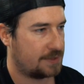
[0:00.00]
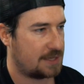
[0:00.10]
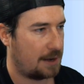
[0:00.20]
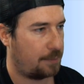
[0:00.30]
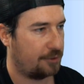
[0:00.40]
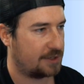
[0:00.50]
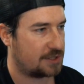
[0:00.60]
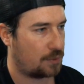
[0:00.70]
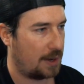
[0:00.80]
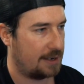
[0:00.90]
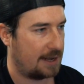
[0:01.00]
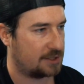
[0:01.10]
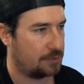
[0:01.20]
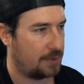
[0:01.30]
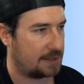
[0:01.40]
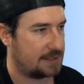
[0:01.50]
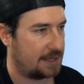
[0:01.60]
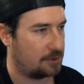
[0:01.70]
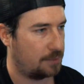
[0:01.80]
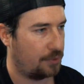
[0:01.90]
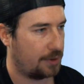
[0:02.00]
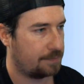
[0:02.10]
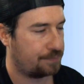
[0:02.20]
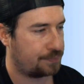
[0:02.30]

Not a perfect square now, it's a rectangle more.